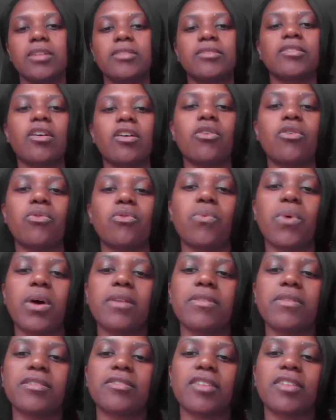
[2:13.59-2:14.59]
So
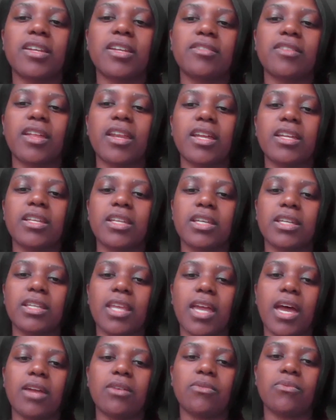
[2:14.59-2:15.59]
one of the studies that I
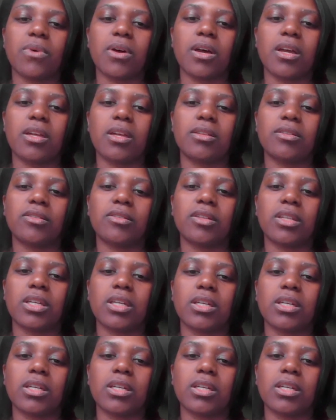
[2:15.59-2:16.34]
looked at was